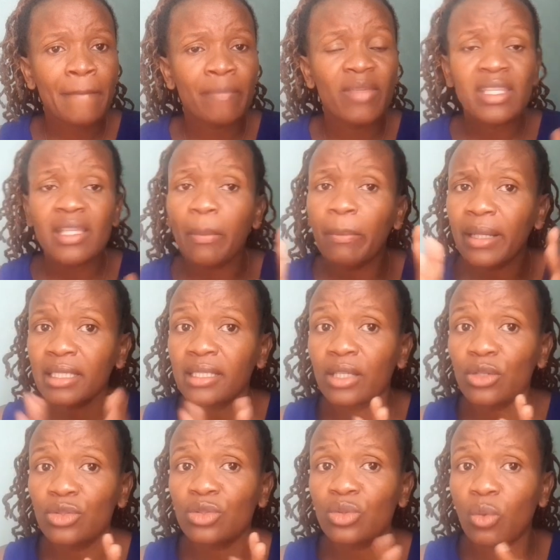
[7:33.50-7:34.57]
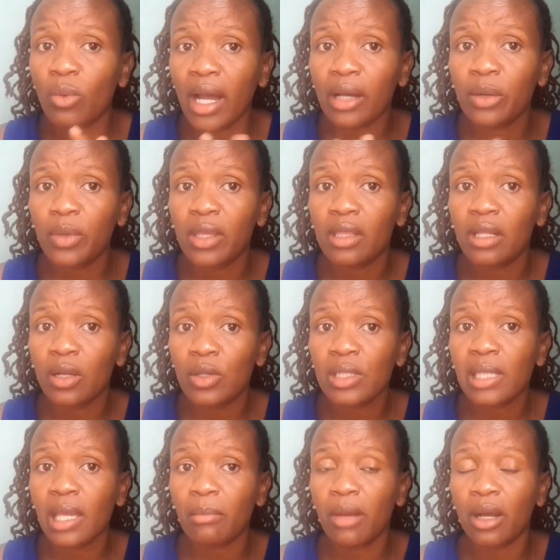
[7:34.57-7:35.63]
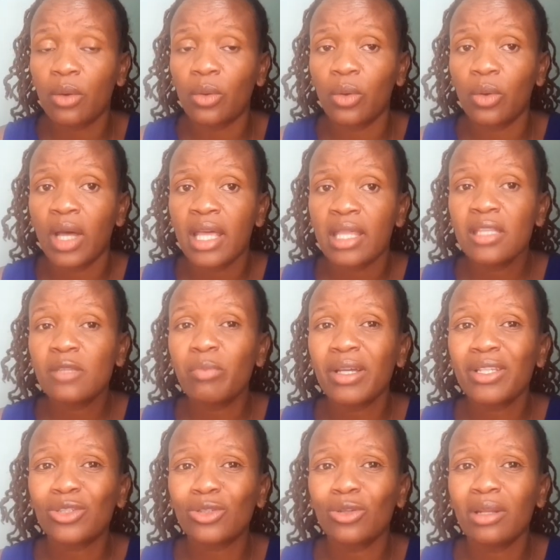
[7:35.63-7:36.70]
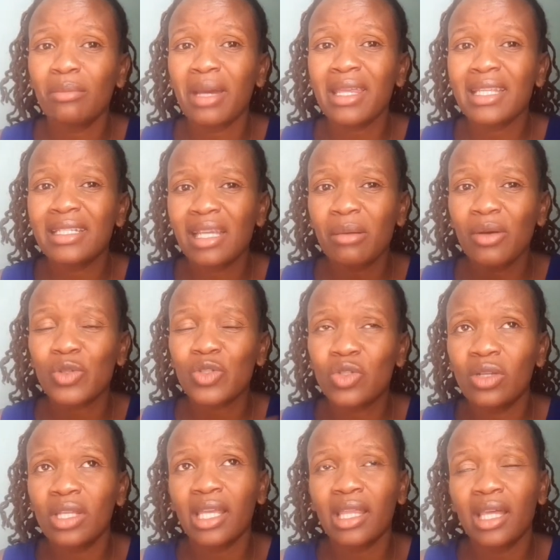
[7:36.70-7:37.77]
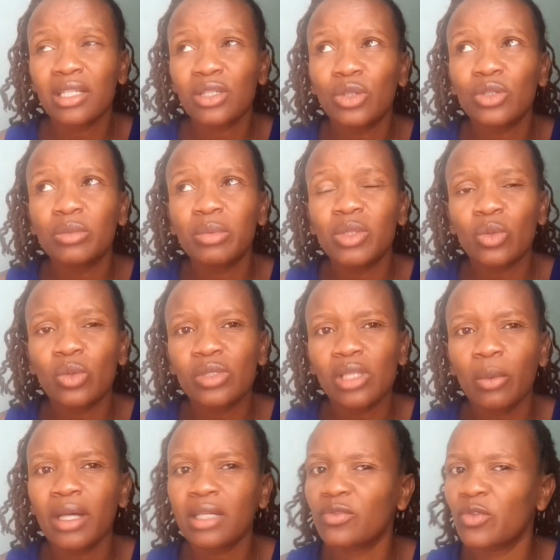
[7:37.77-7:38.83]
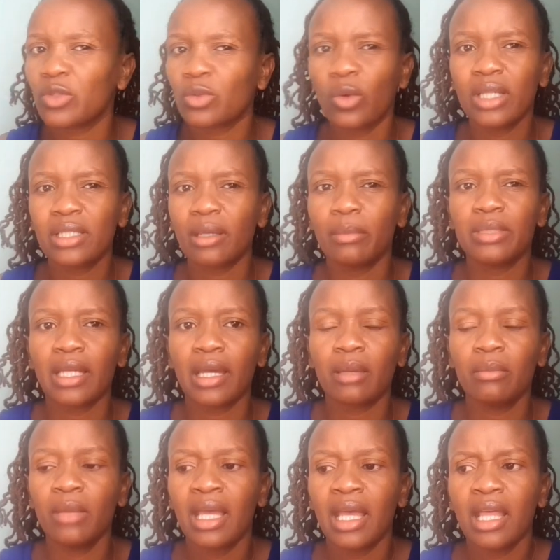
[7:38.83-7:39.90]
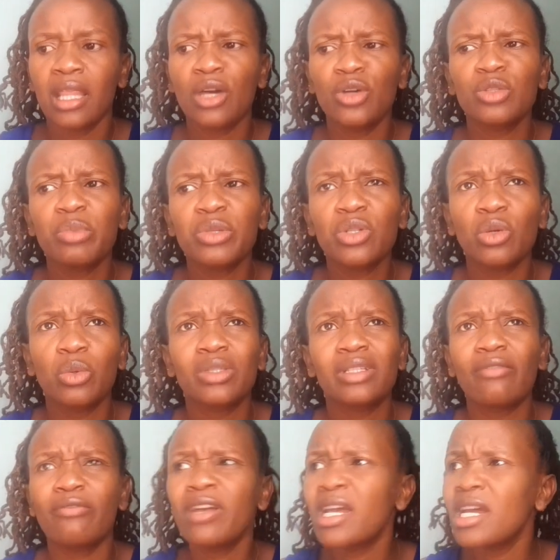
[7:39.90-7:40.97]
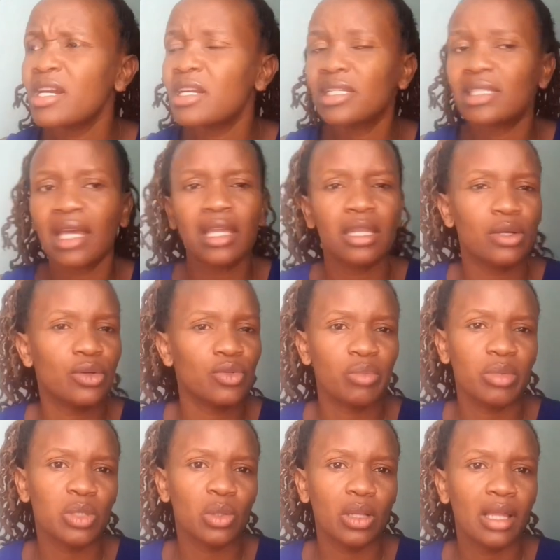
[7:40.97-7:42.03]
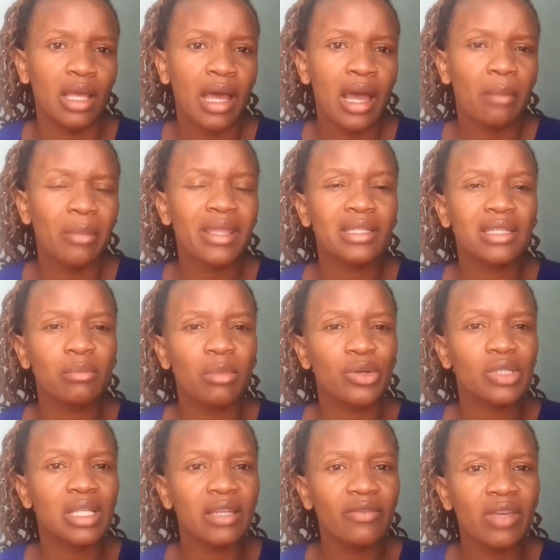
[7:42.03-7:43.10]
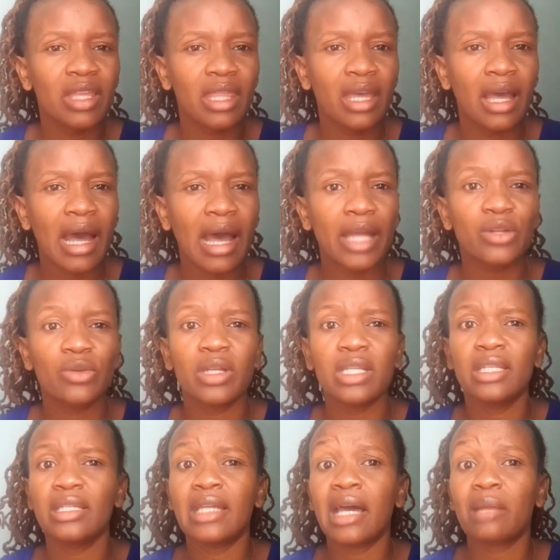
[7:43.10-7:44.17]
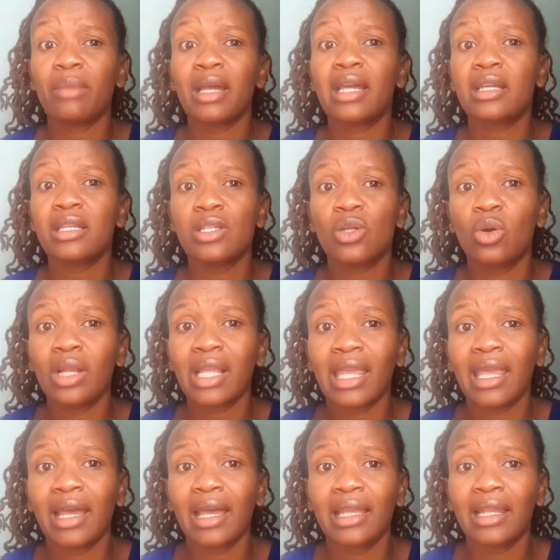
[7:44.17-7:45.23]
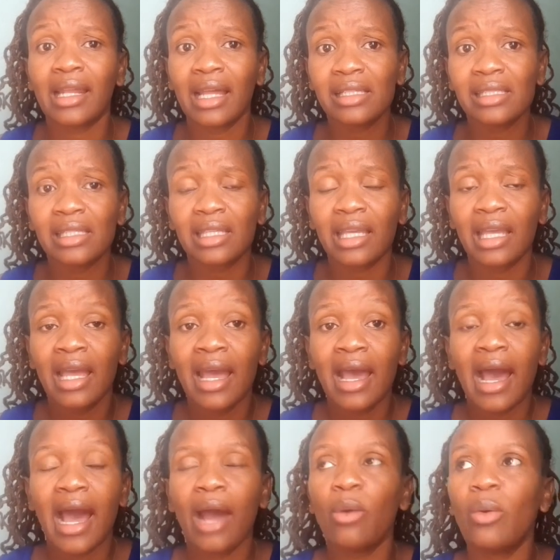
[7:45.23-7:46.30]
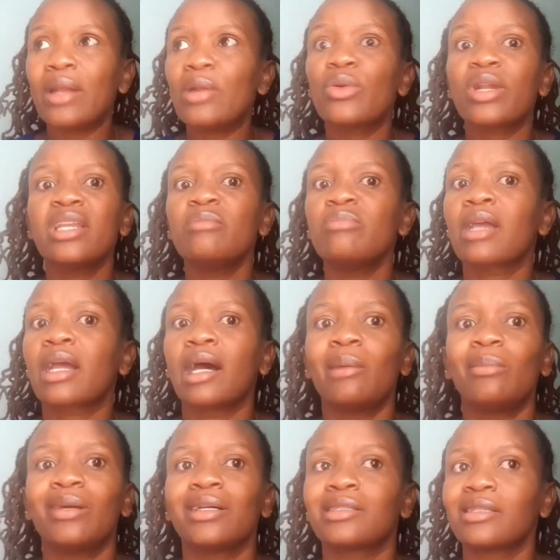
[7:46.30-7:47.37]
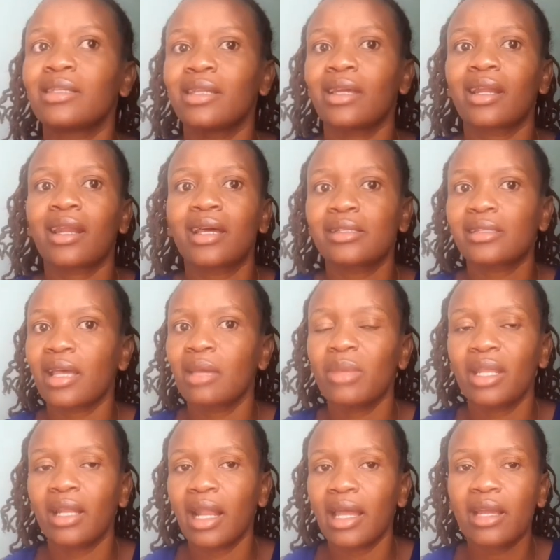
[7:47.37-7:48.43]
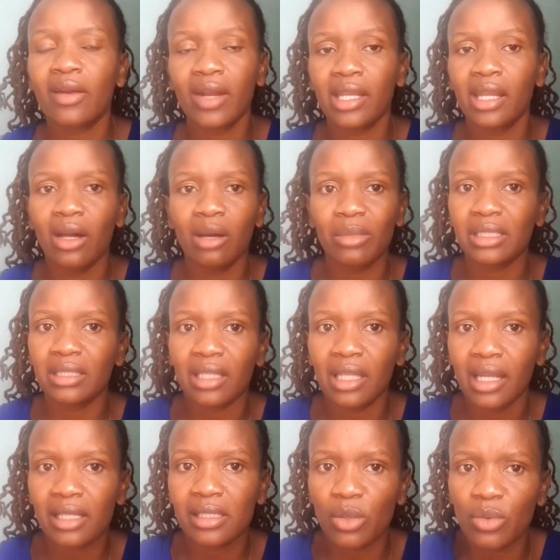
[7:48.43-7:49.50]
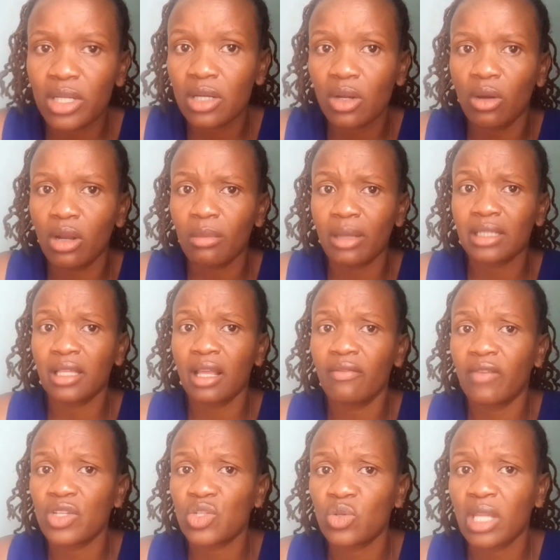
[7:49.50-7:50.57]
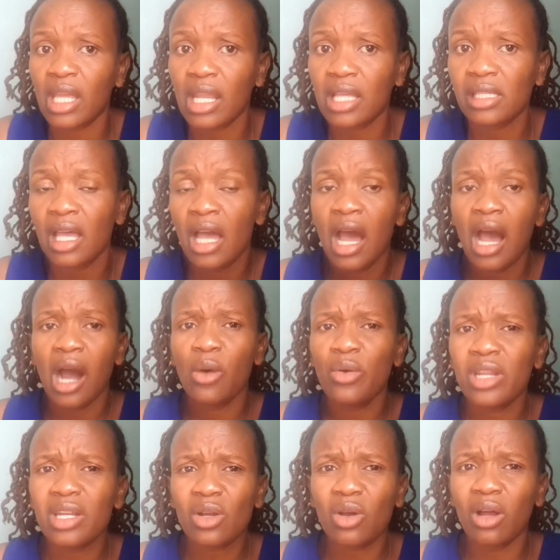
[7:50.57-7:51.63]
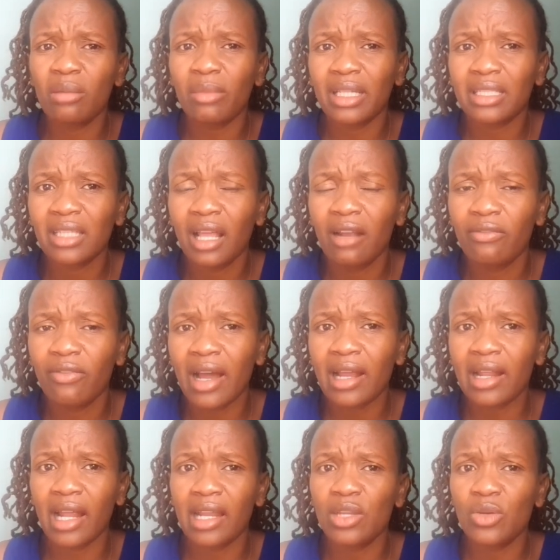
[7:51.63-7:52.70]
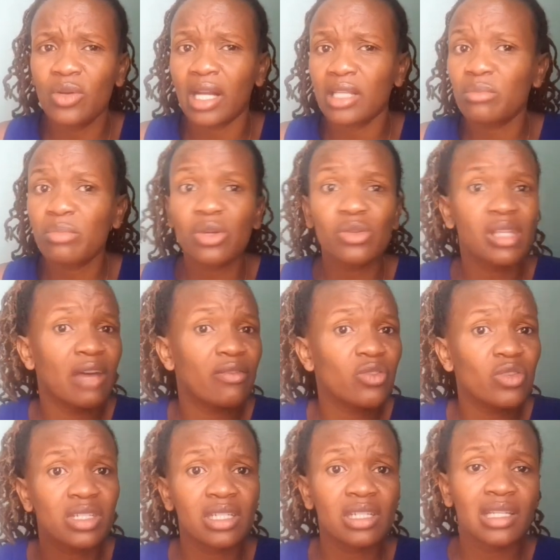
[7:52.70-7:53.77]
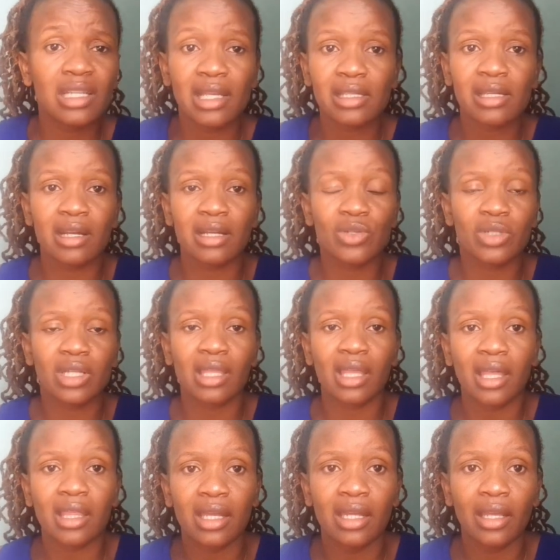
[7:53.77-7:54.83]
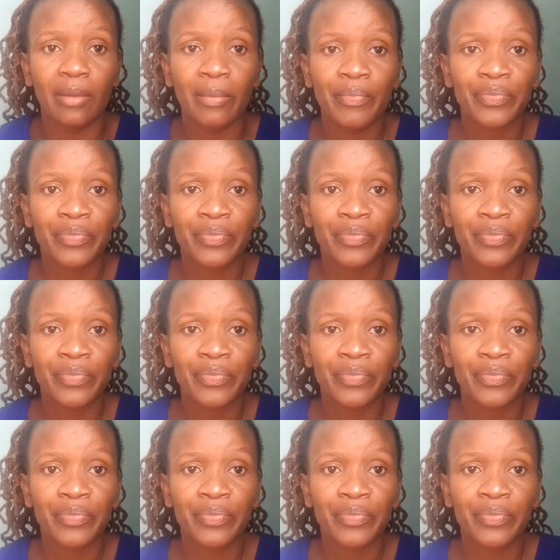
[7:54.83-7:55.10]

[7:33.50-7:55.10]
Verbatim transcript: there's a place I used to work with a long time ago. This person, by the time I was joining that hospital, because I worked for quite some time, the hospital was a very tiny hospital. By the time I was living there, I had already done my critical care in nursing. I had already become a senior nurse. I mean, like right now, I'm a senior nurse. I wouldn't call myself a junior nurse. I wouldn't call myself a, a new graduate because I have not just graduated the other day